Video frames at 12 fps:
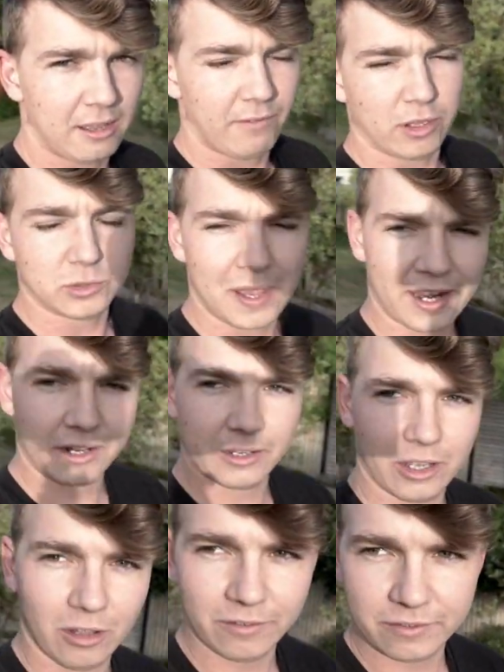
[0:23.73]

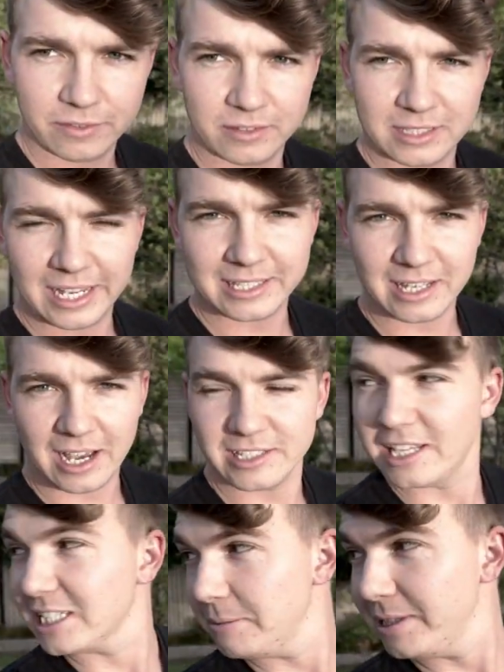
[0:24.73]
Volkswagen Golf TSI, so
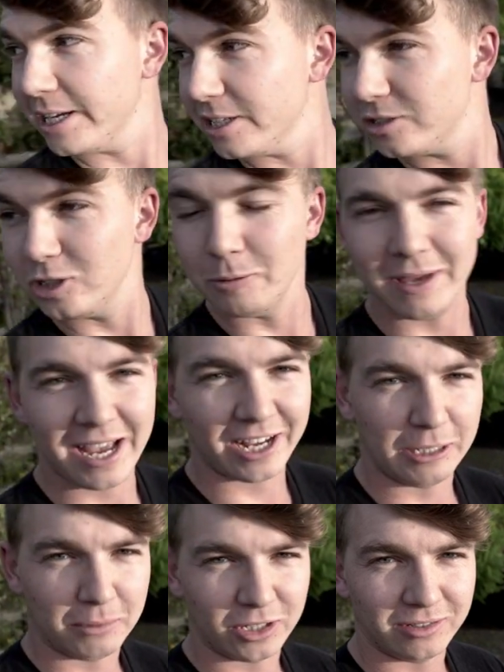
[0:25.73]
it's going to be like a super
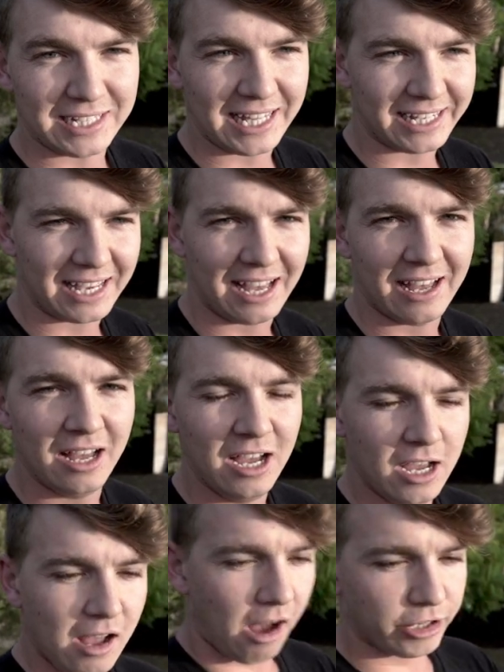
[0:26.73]
economical daily car.
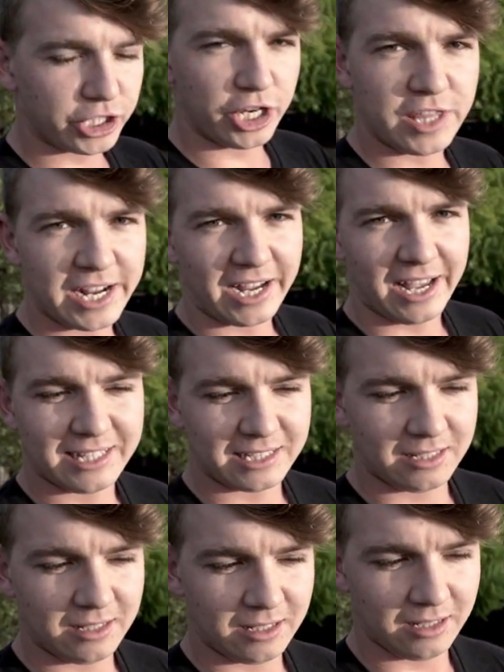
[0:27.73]
I'll show you that,
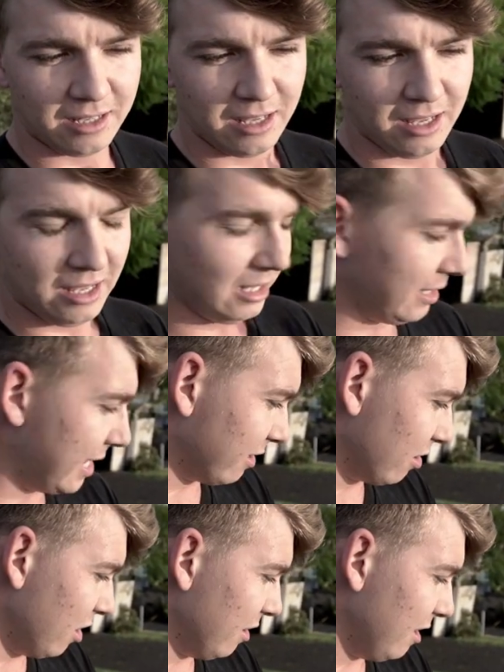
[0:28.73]
guys,
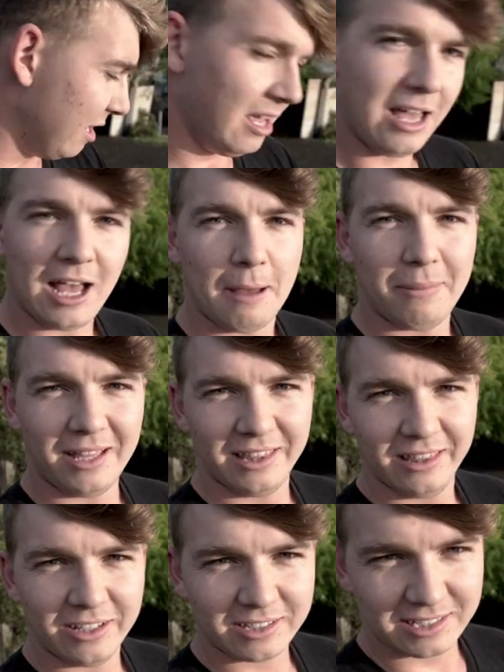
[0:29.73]
later on.
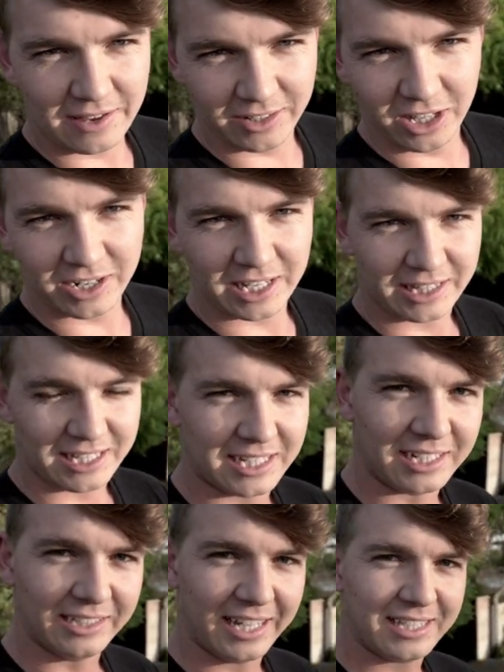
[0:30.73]
But let's have a look at the
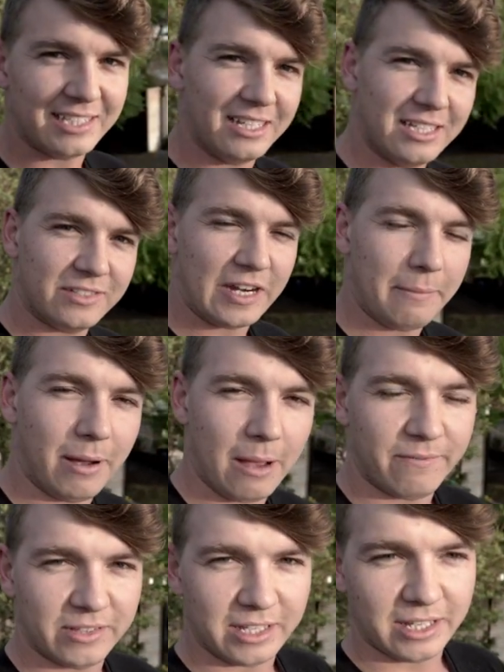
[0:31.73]
single exit straight
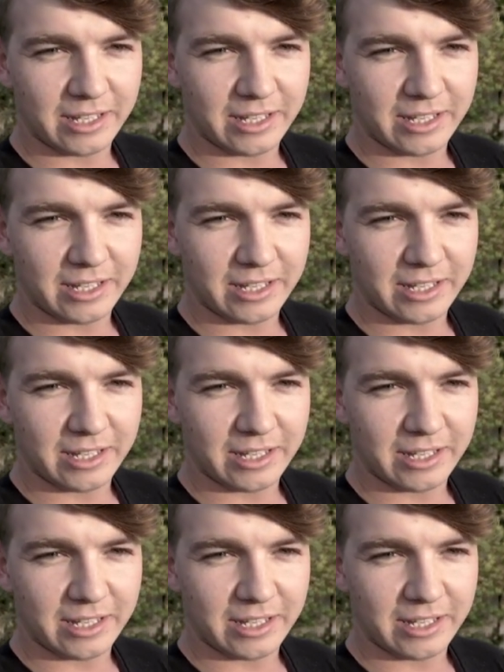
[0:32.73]
pipe for the